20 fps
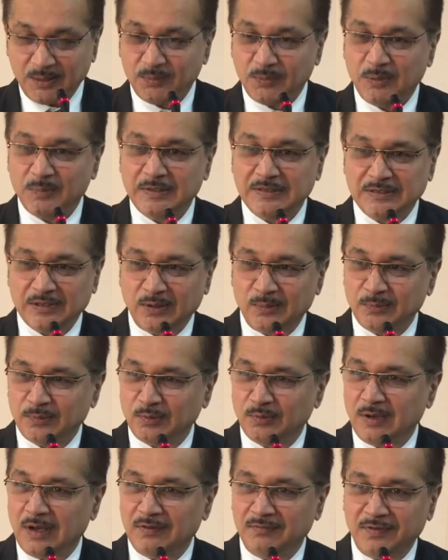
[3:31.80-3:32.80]
Maybe some
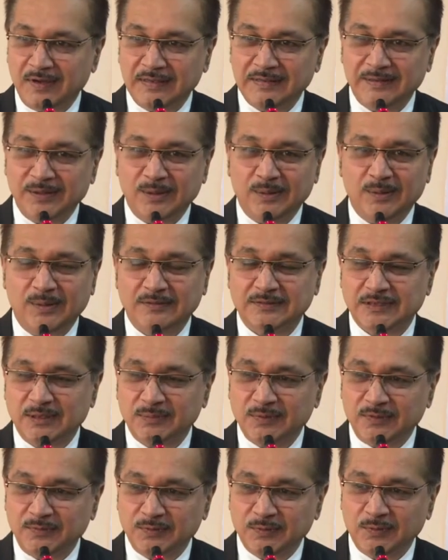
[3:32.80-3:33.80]
you have had the,
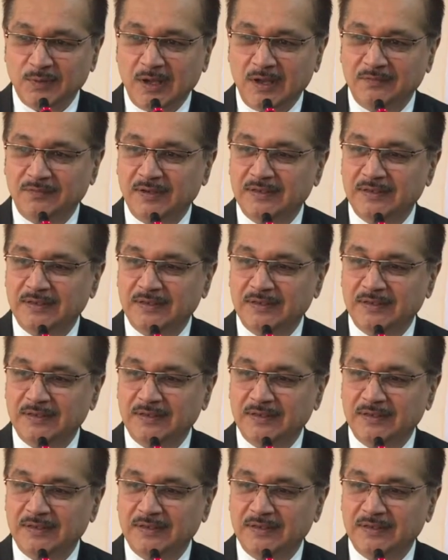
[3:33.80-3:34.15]
some of you have